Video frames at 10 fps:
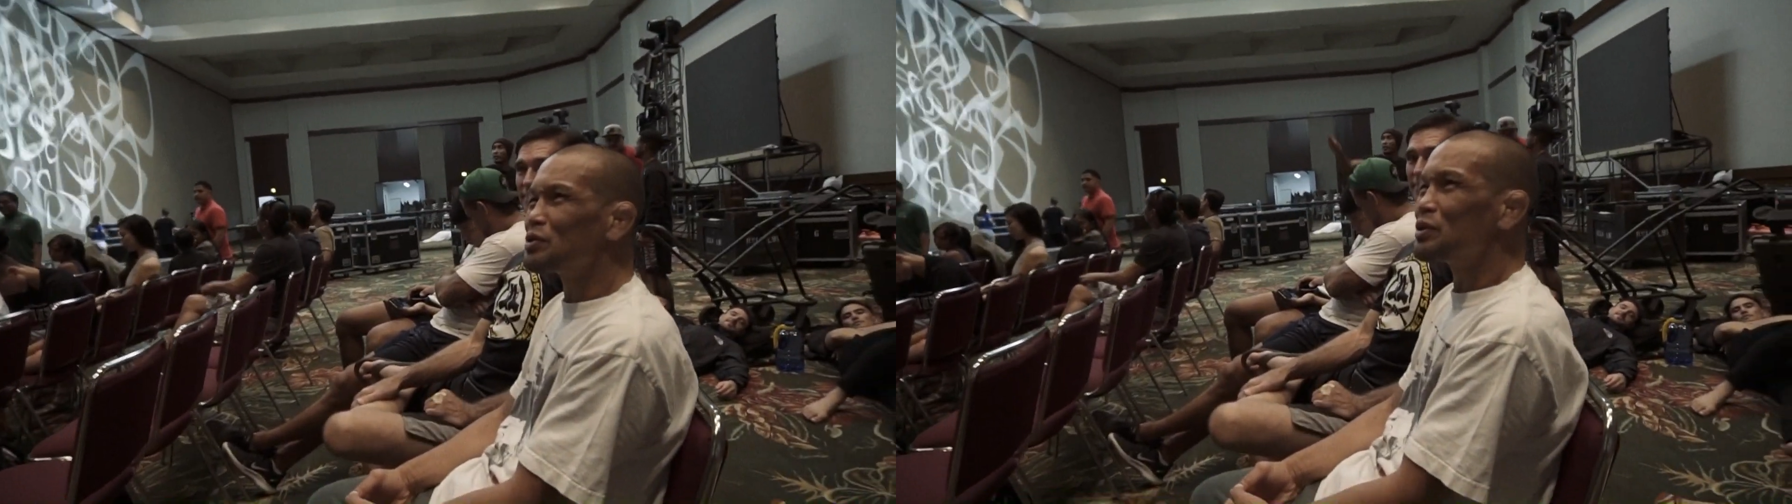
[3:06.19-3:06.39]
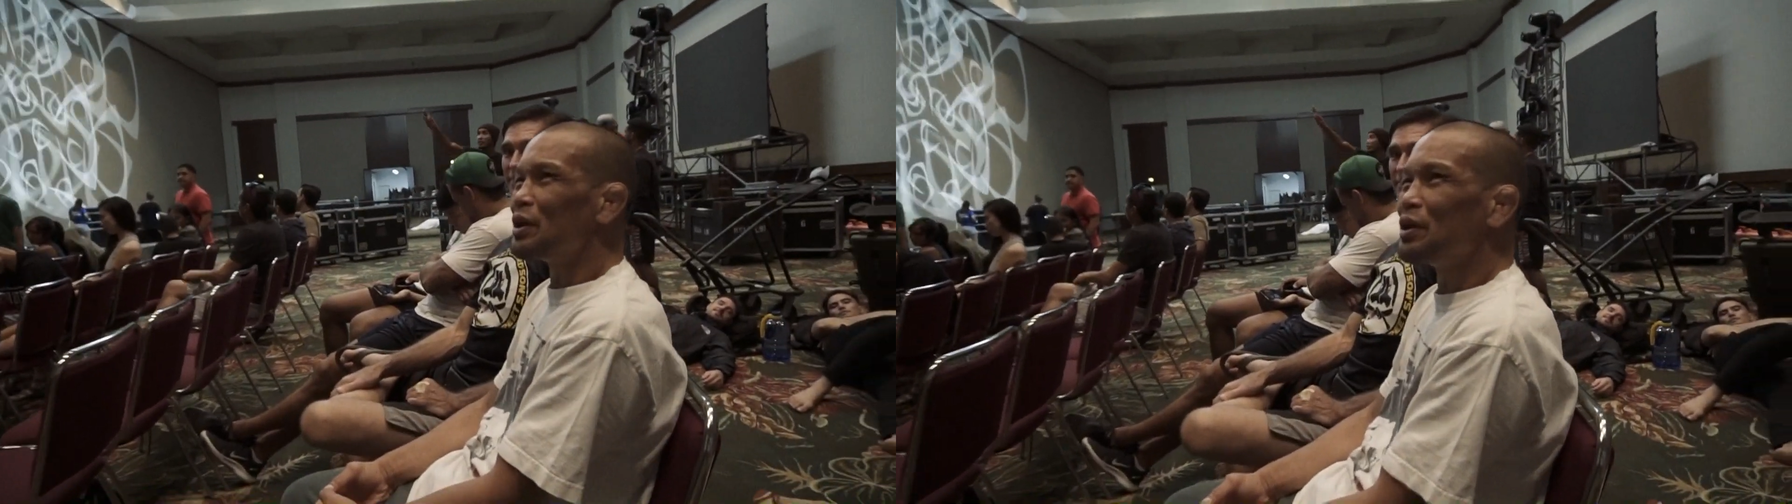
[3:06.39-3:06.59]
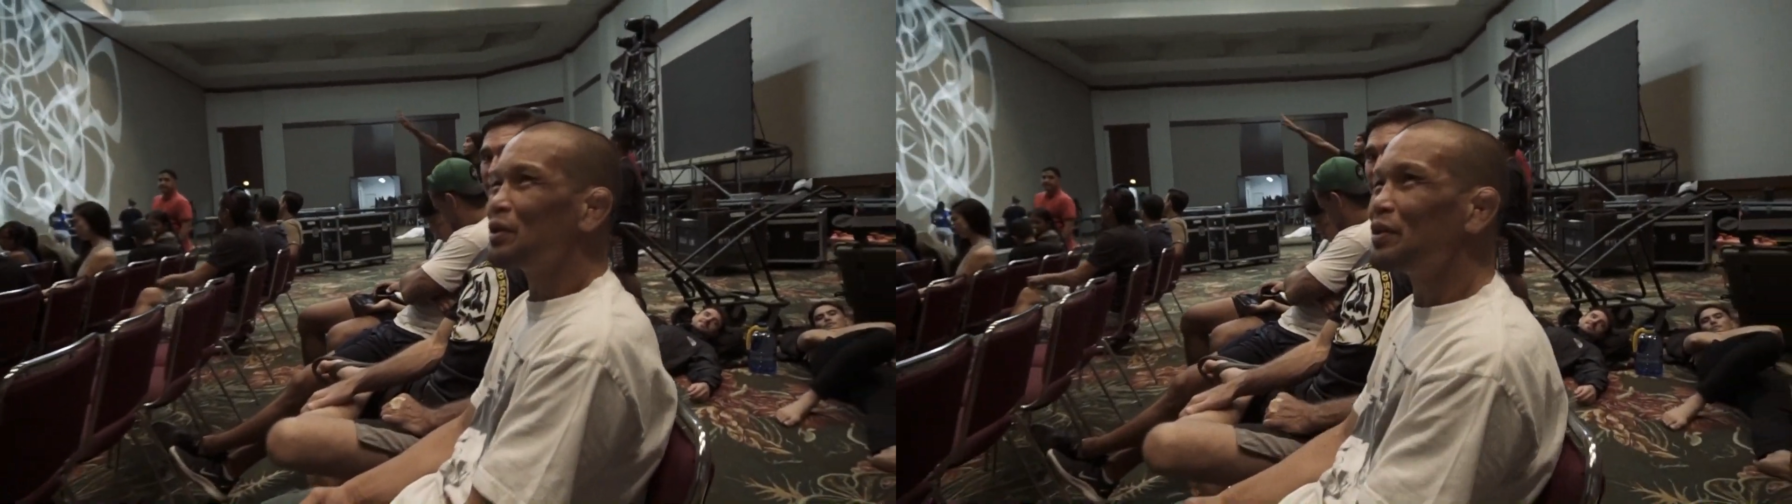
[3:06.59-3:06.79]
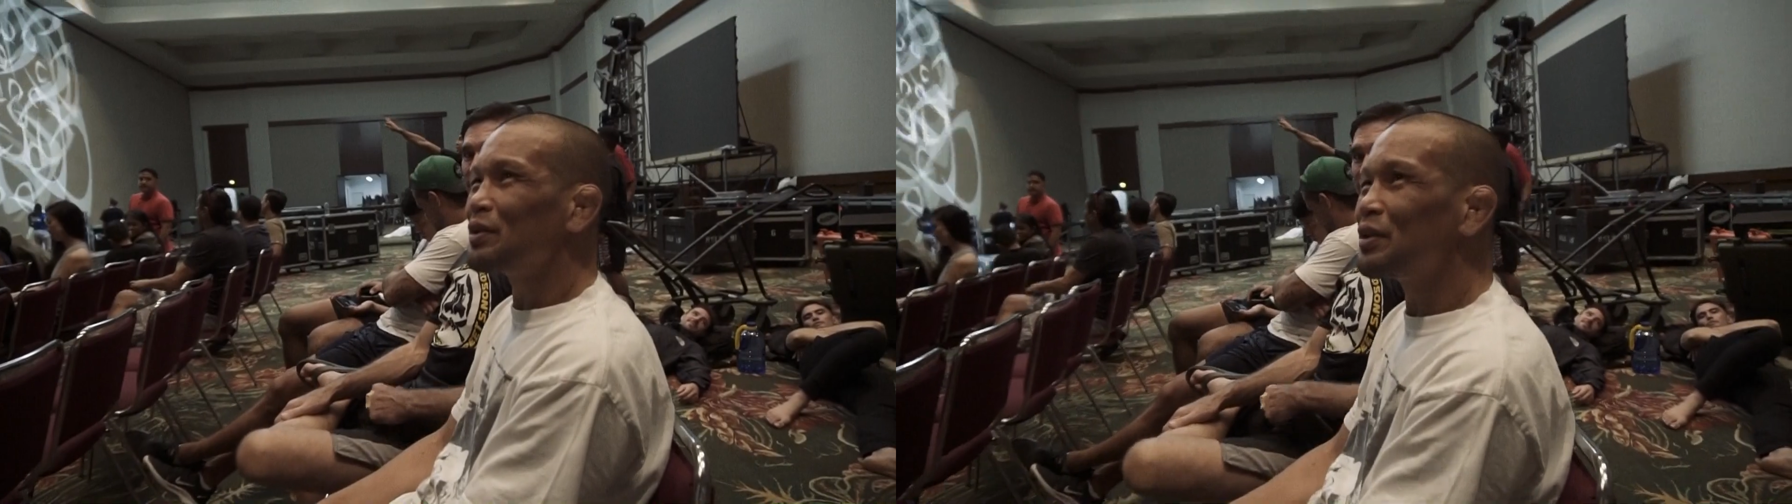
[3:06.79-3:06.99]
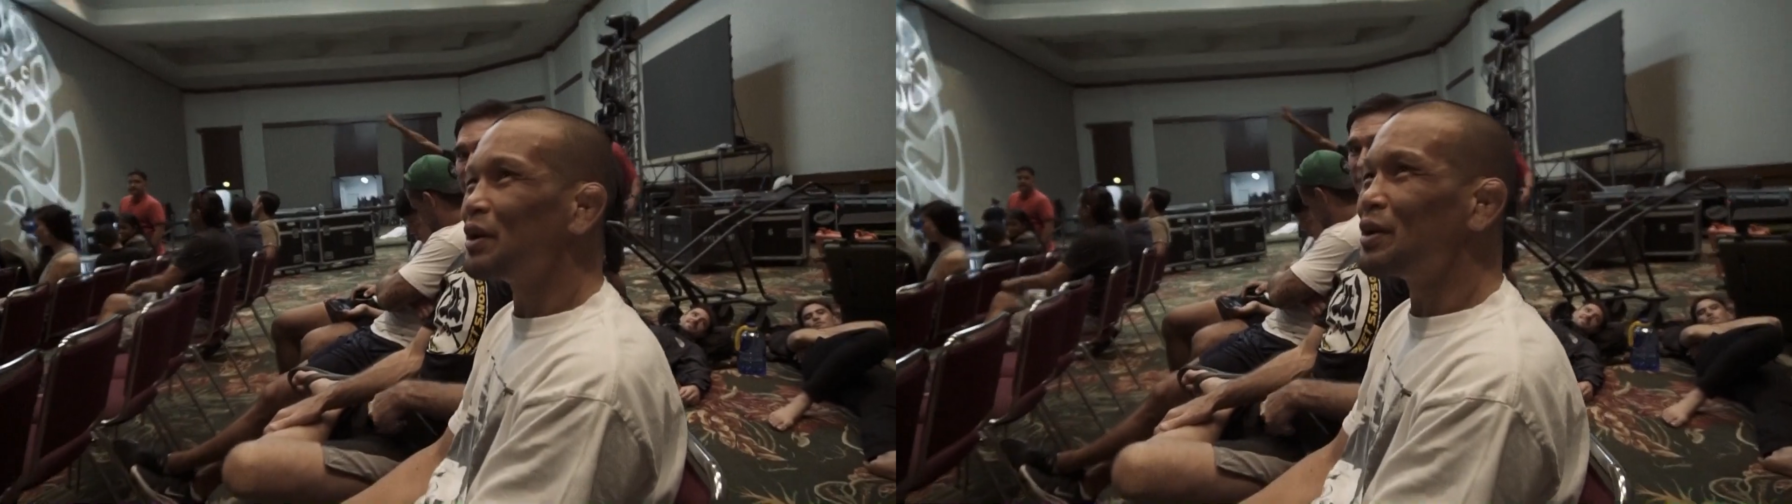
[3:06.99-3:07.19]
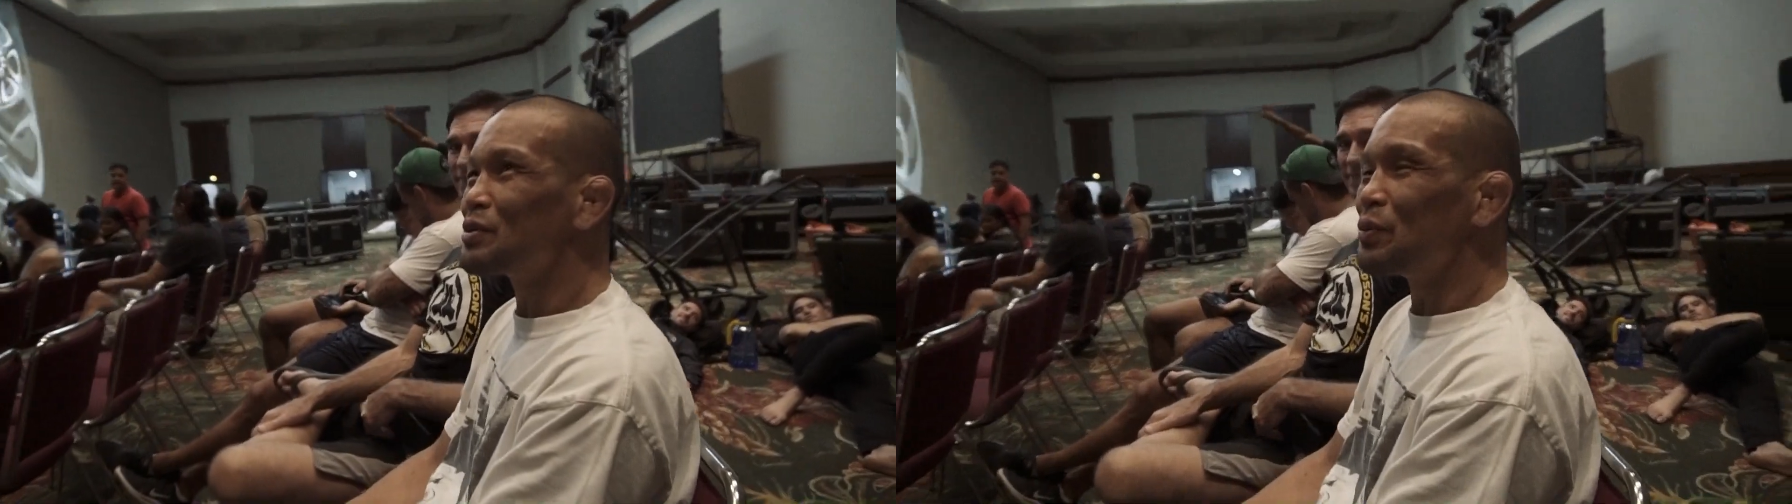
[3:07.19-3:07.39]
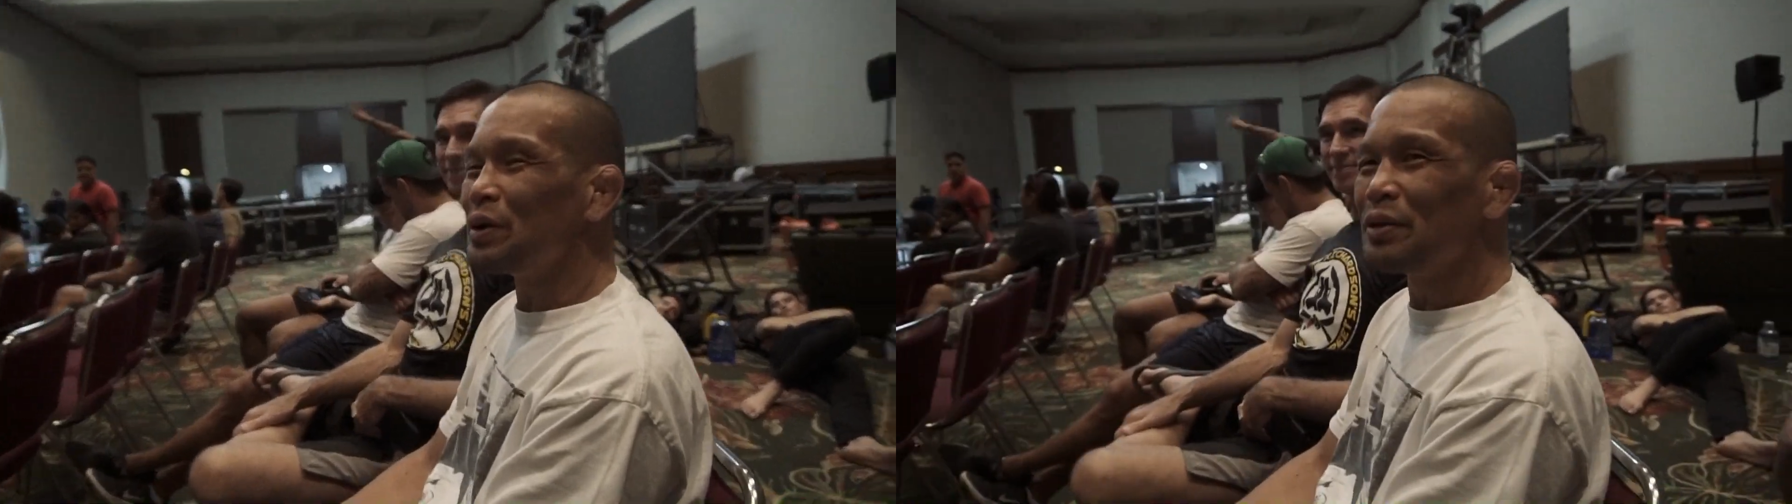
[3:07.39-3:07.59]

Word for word: Just, yeah. Yeah, just wait.